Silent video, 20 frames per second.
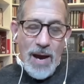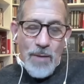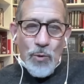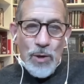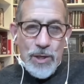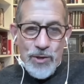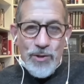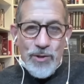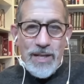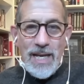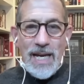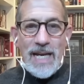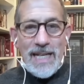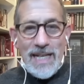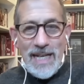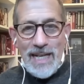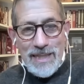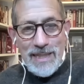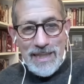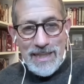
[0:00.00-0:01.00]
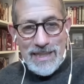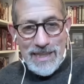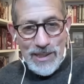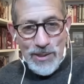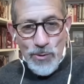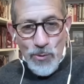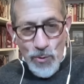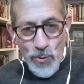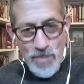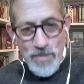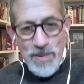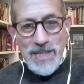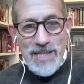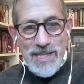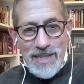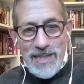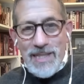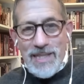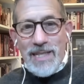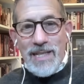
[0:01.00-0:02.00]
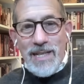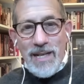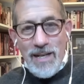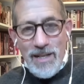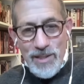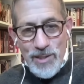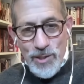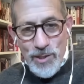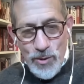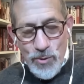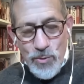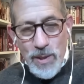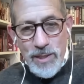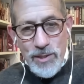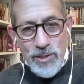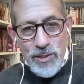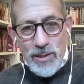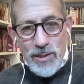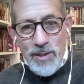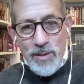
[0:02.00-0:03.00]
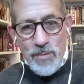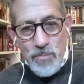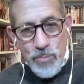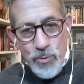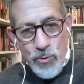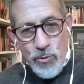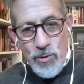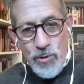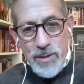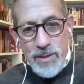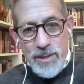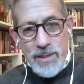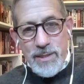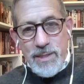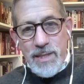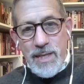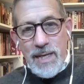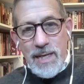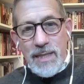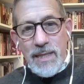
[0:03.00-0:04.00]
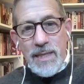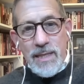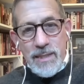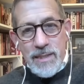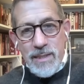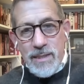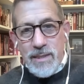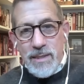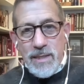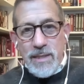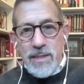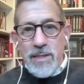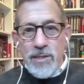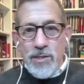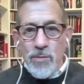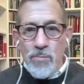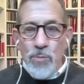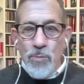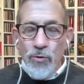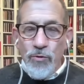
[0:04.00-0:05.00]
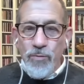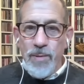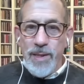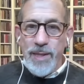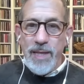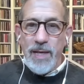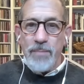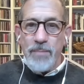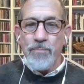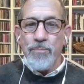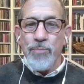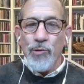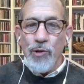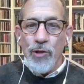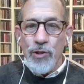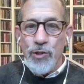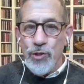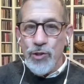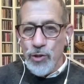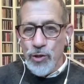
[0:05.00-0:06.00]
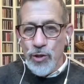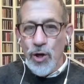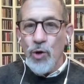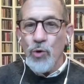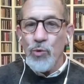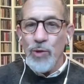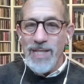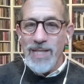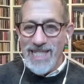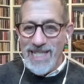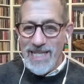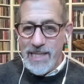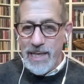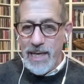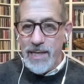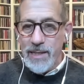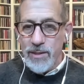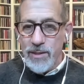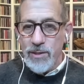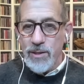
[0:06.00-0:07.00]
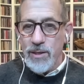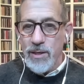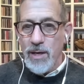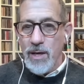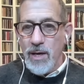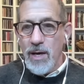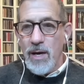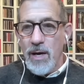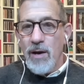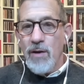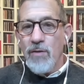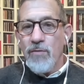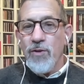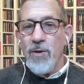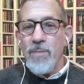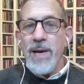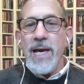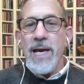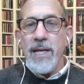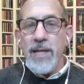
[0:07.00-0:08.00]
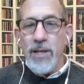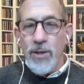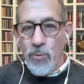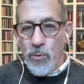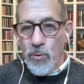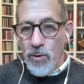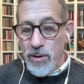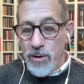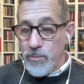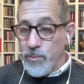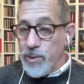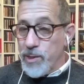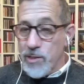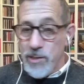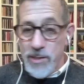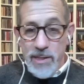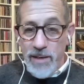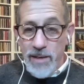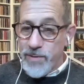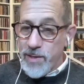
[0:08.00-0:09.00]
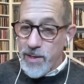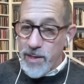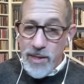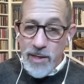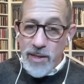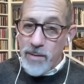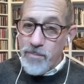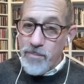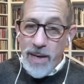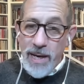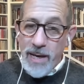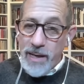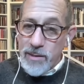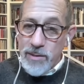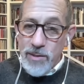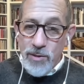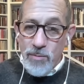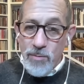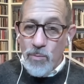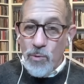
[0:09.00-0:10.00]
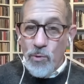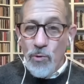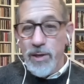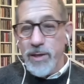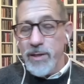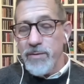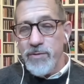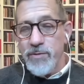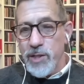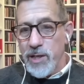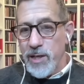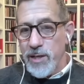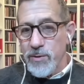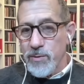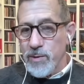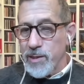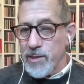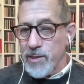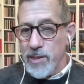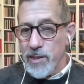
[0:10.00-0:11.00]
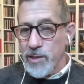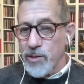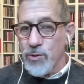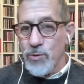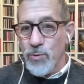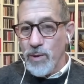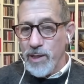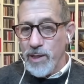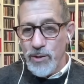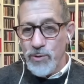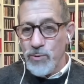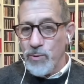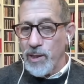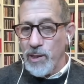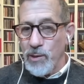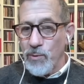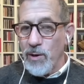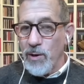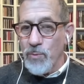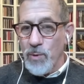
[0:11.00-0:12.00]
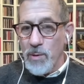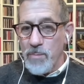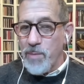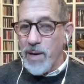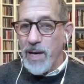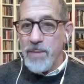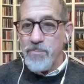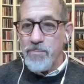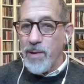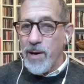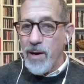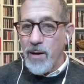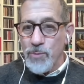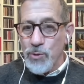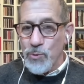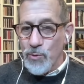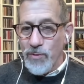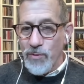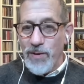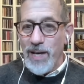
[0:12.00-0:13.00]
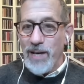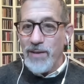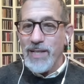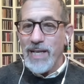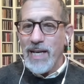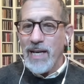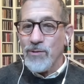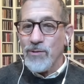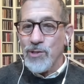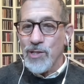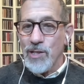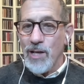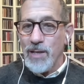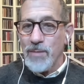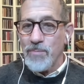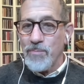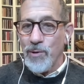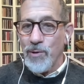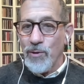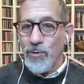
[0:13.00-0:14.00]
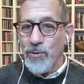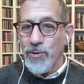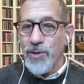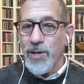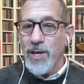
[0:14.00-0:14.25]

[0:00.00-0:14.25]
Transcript: What you're getting at is enormously consequential and important, is that this is a movement that brooks no dissent from any quarter. We just have to think back to the morning of January 6, 2021, when pipe bombs were found outside both